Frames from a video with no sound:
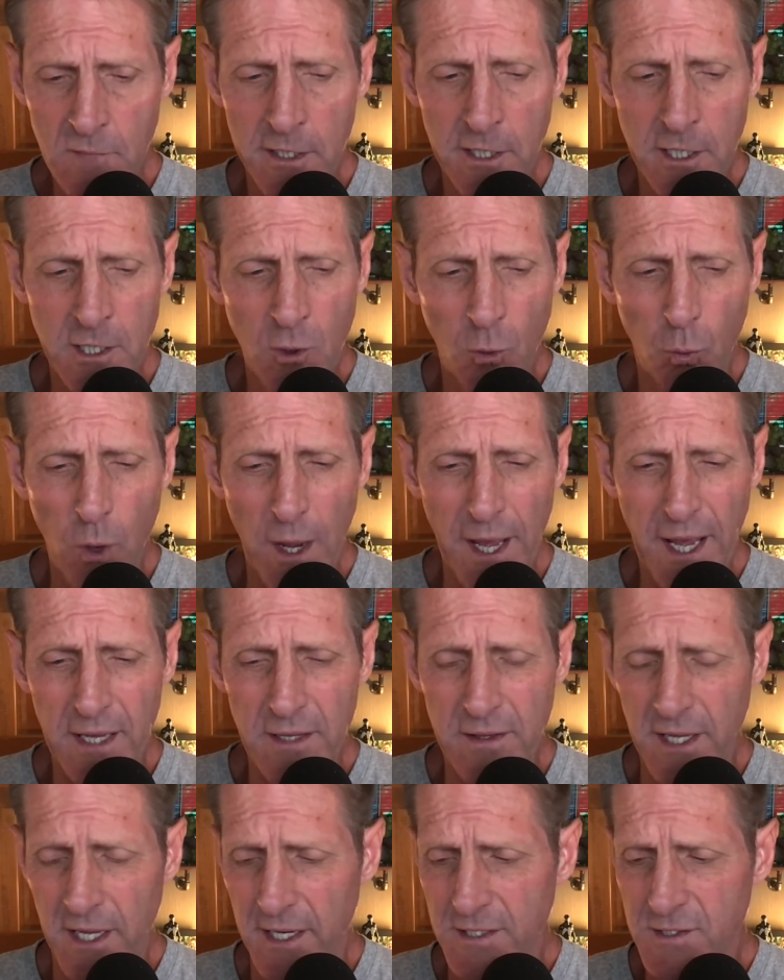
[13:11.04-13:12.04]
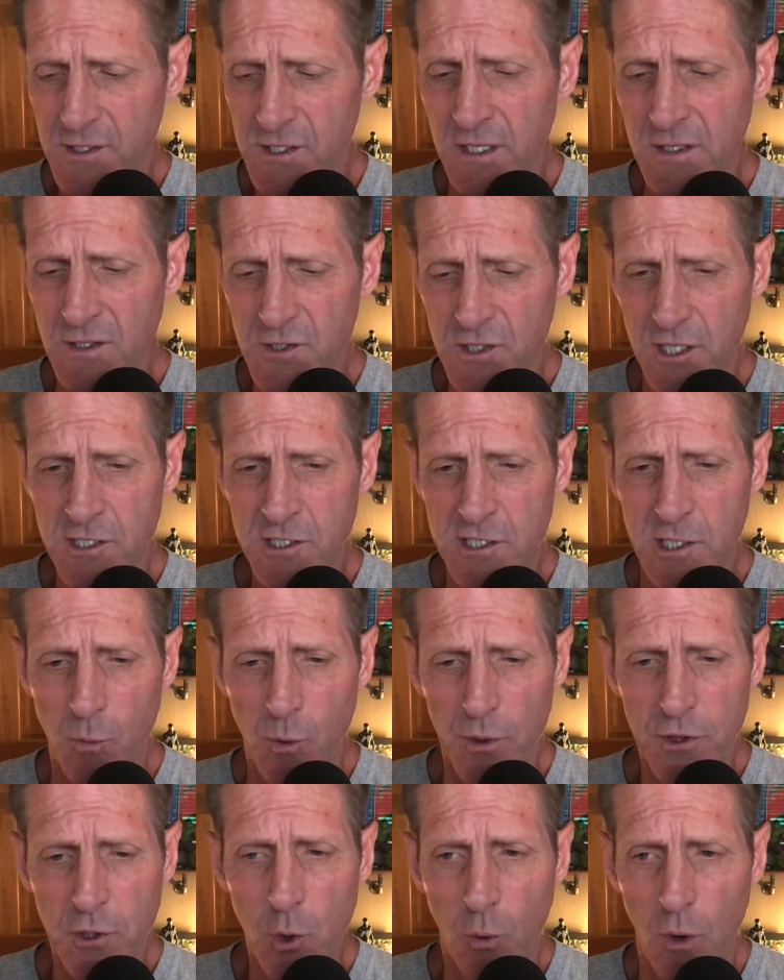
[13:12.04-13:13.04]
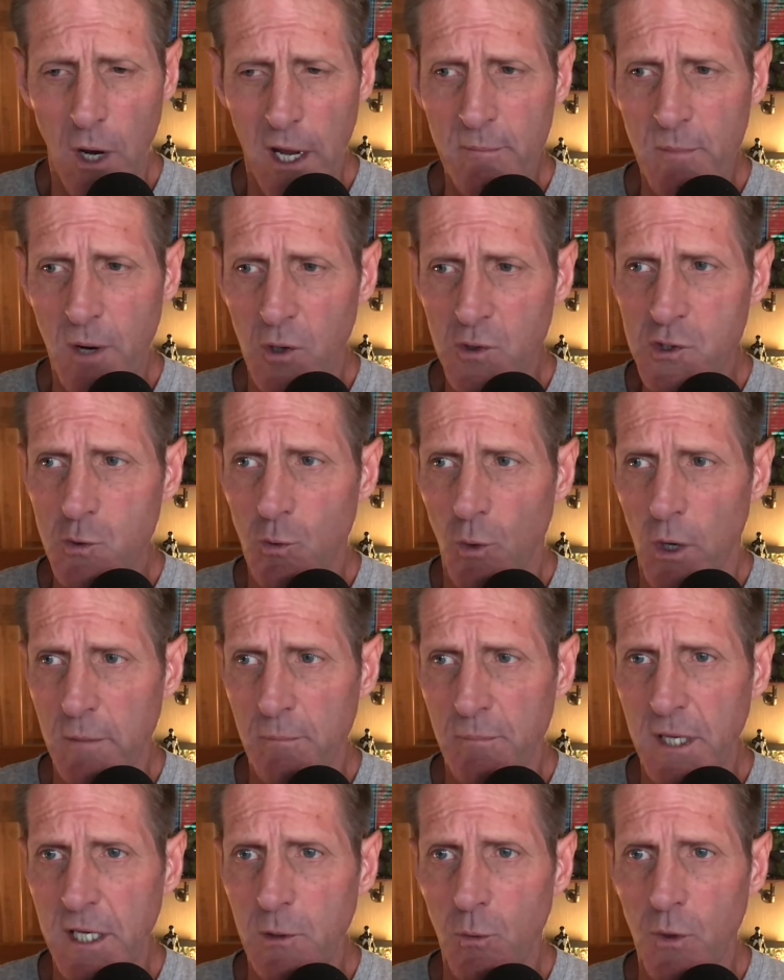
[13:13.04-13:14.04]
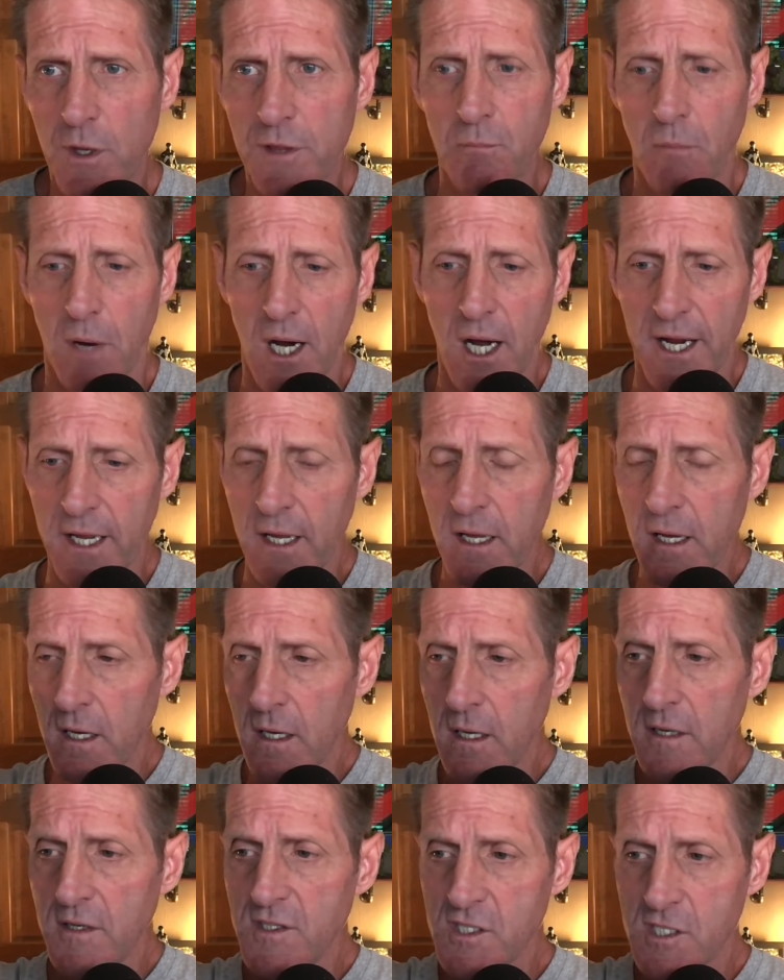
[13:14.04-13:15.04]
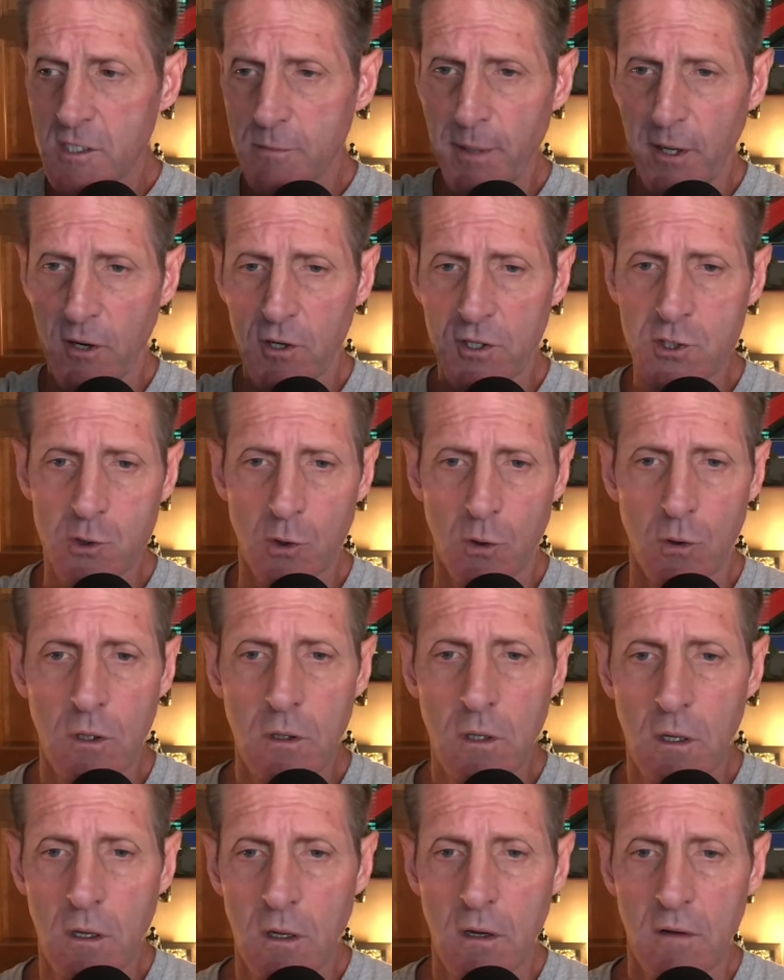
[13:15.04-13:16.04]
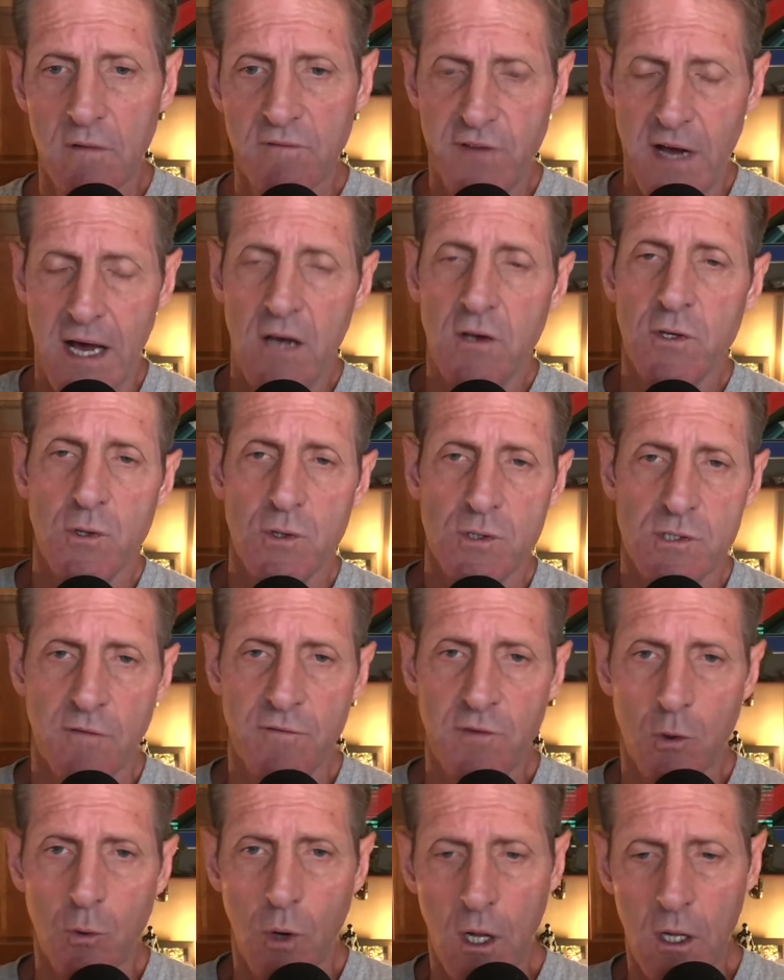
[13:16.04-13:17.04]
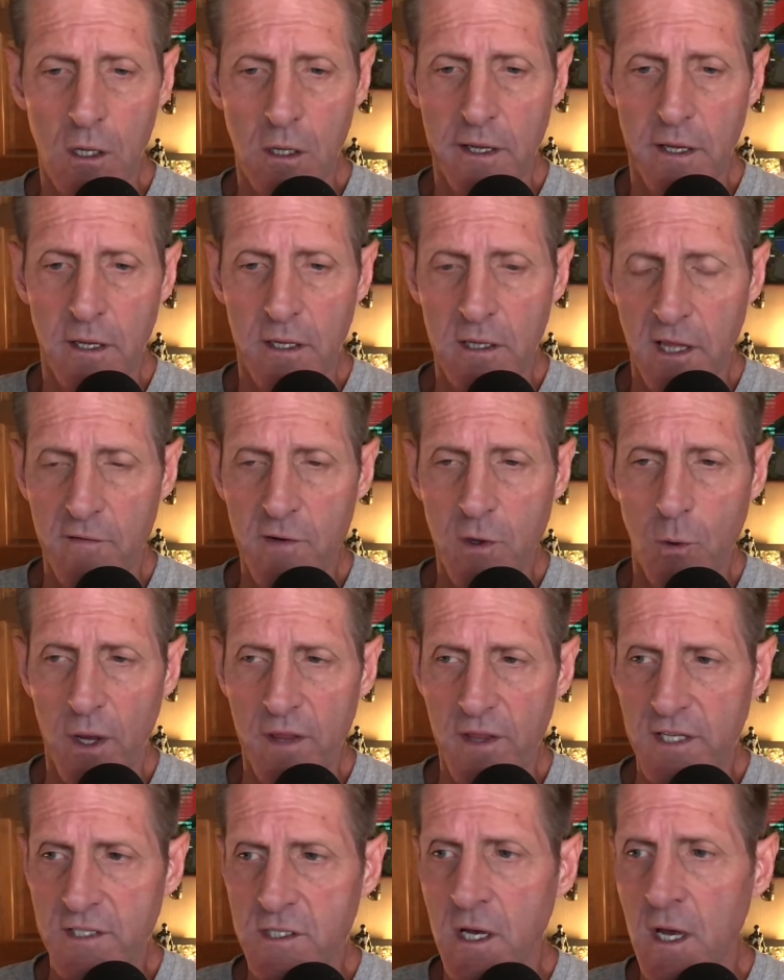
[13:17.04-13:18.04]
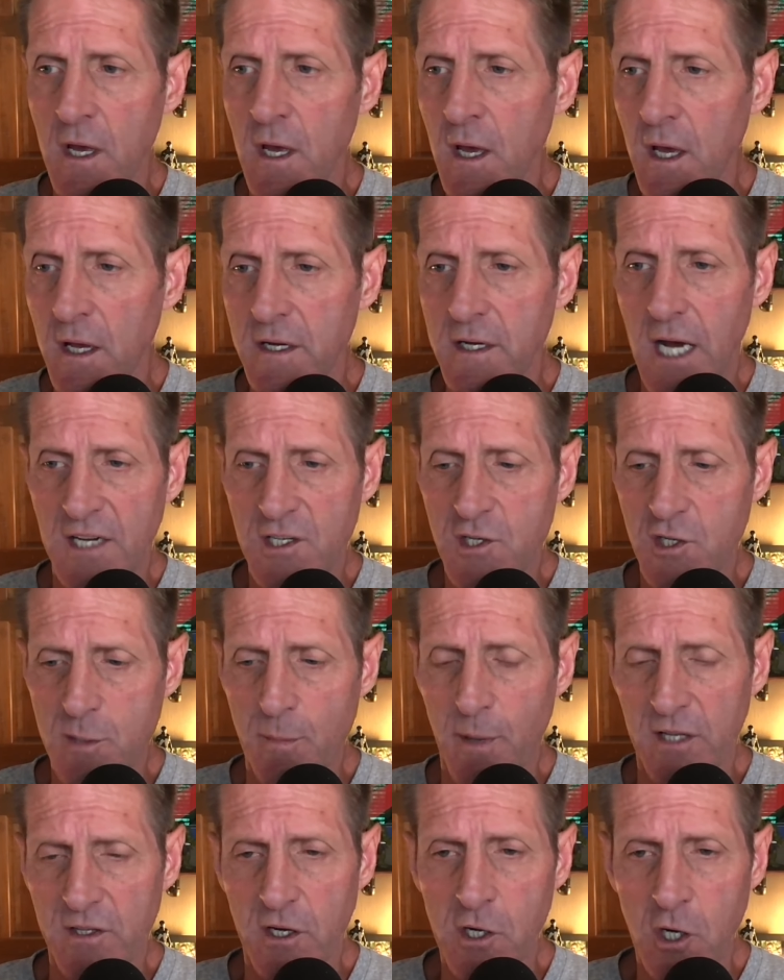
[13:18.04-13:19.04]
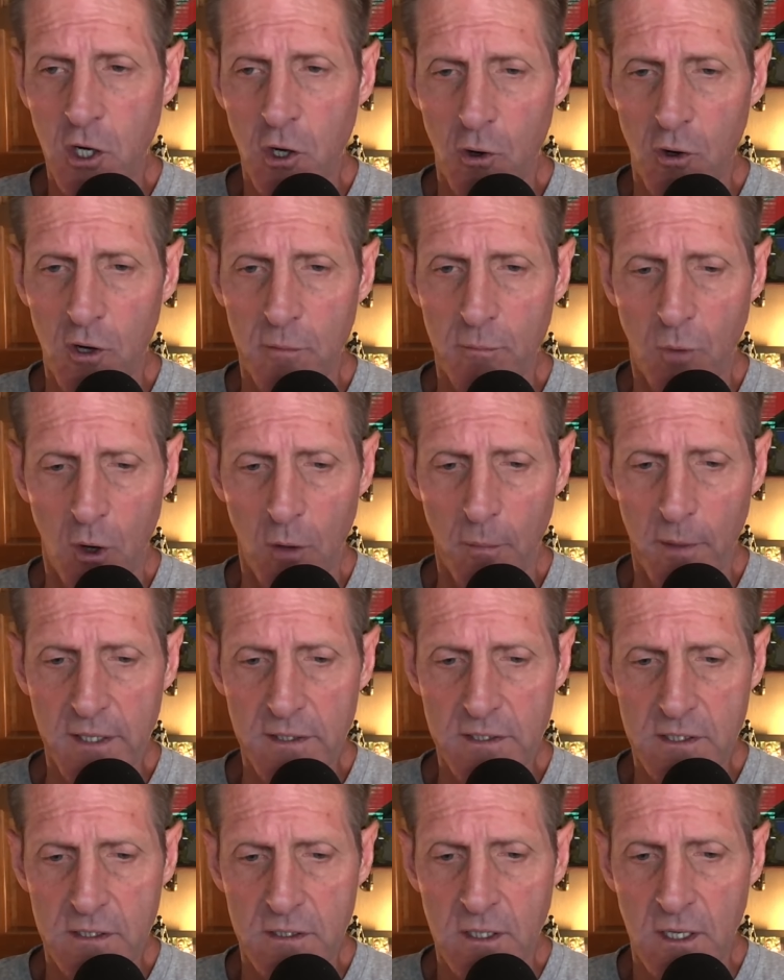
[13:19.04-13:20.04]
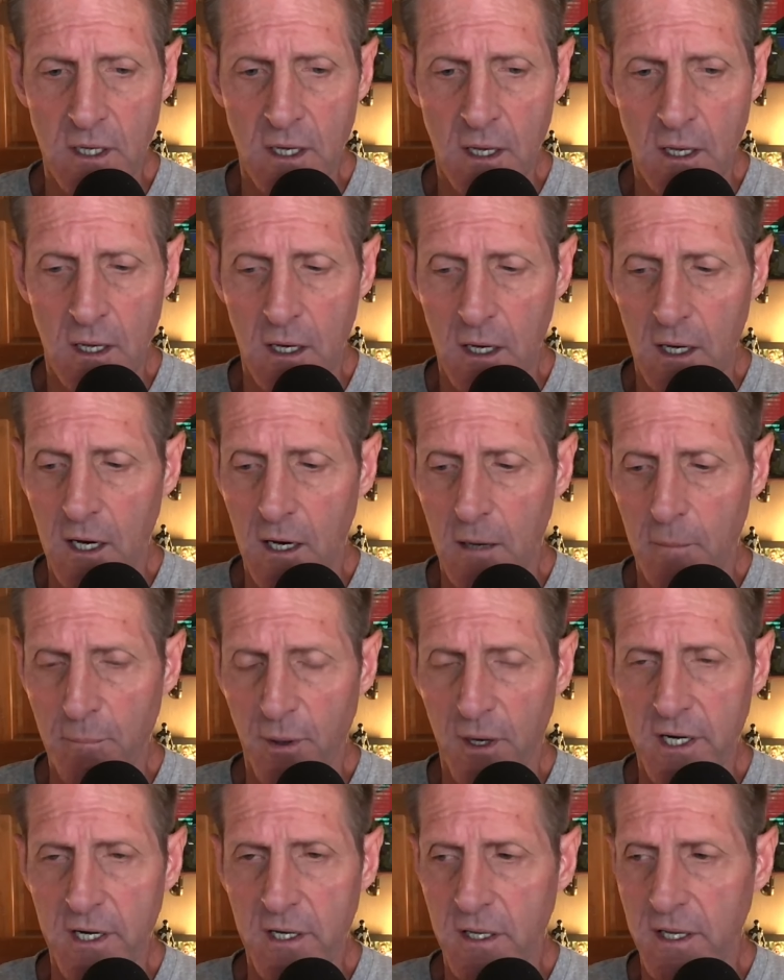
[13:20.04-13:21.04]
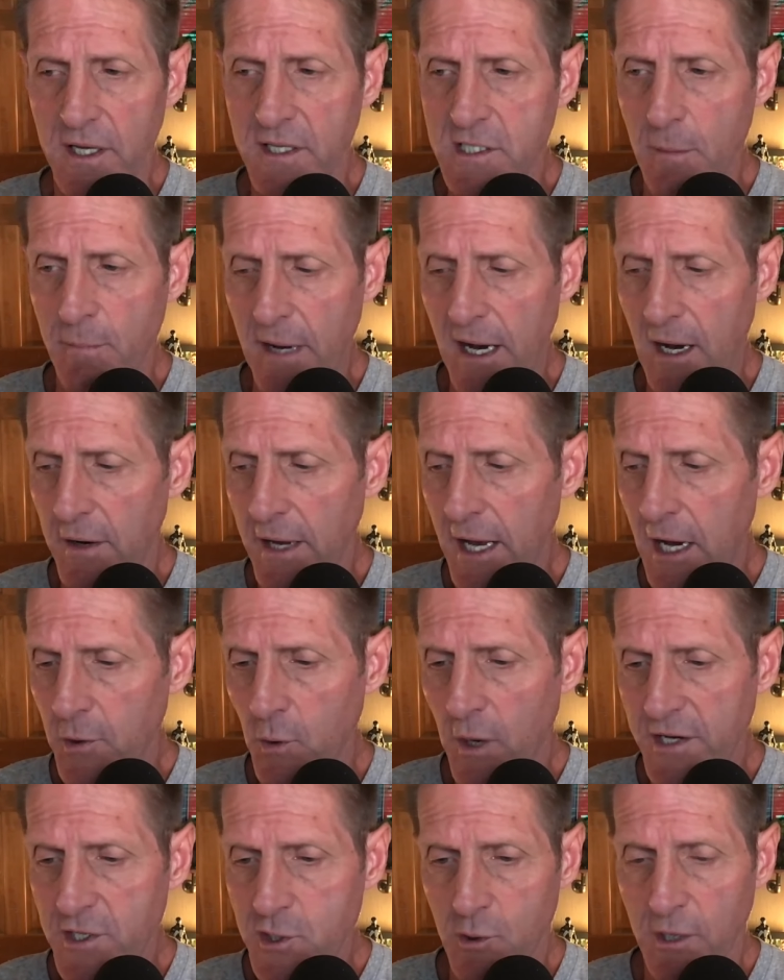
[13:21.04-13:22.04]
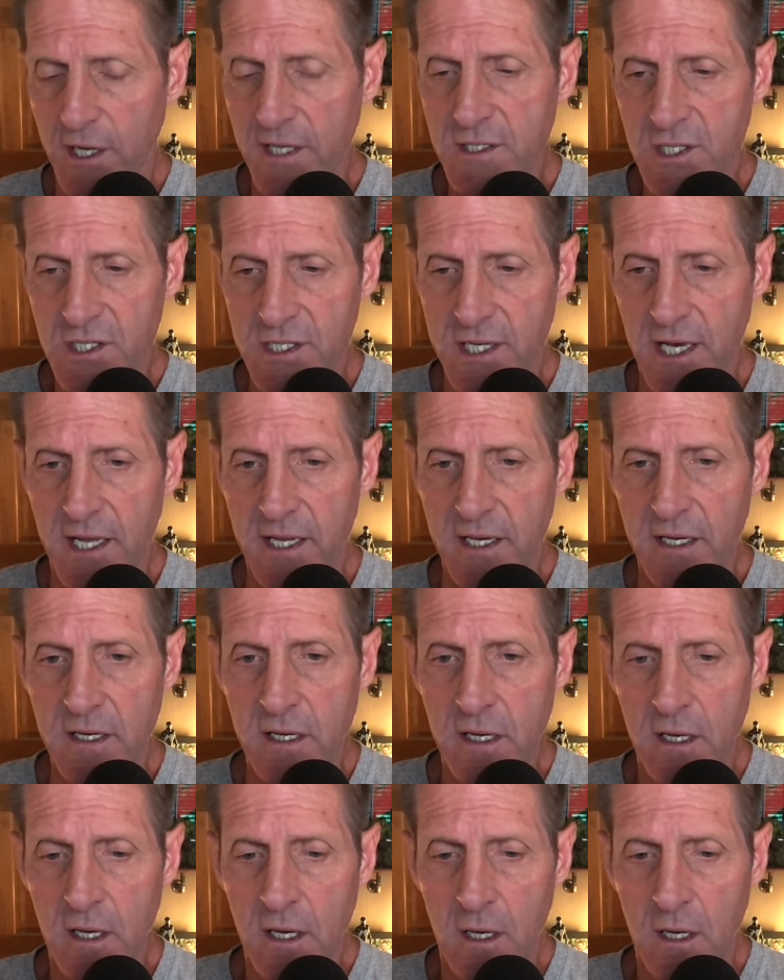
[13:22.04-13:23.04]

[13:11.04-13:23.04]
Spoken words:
in a way that is consistent with who I most want to be, with my spiritual values, if you will? I live in a way that's not just about the current moment, but it's about how do I transcend